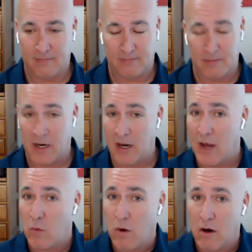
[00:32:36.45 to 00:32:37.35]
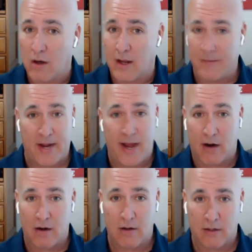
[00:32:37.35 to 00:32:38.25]
been a lot of work. I'm
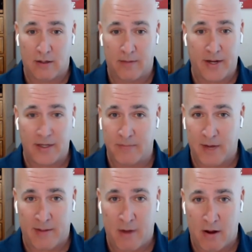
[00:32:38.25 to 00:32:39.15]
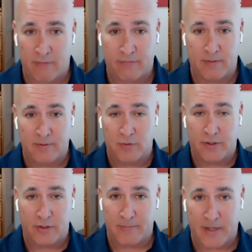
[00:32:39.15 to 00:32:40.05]
tired. I'm taking some time off. I'm so
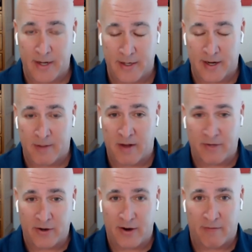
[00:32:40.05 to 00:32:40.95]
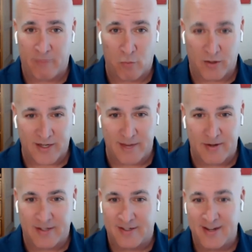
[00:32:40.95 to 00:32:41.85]
serious about taking time off. I turned down four
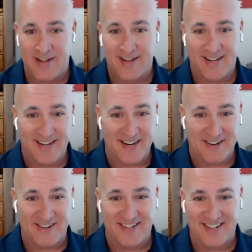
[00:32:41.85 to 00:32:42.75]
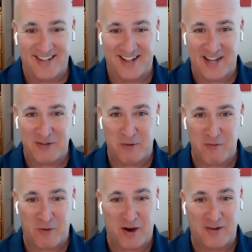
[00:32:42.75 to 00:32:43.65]
assignments, you know, in the last
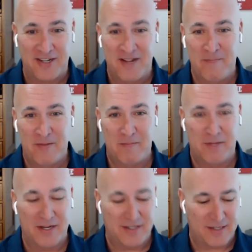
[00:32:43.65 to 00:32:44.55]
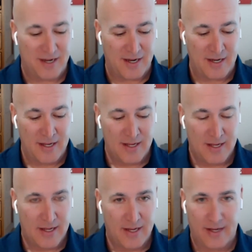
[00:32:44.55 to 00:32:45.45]
twenty-four hours, but, uh,
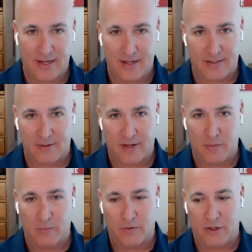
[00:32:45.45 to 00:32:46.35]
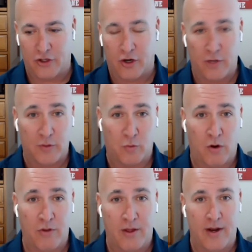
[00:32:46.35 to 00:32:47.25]
it, it's, it, the journey was
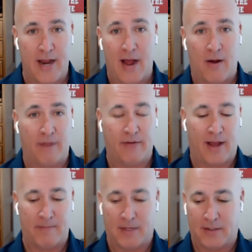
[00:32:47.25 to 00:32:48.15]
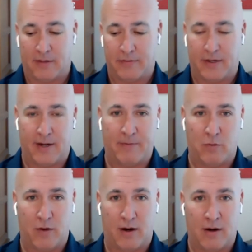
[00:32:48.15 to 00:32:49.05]
worth it. Now I've got myself set up to
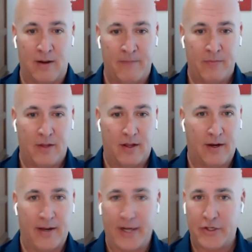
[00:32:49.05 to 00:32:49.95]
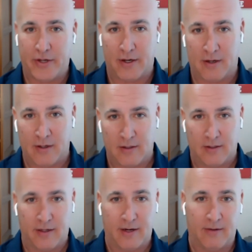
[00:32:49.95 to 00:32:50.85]
where next year,
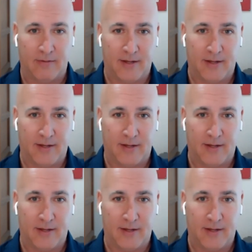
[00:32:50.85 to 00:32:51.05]
you know,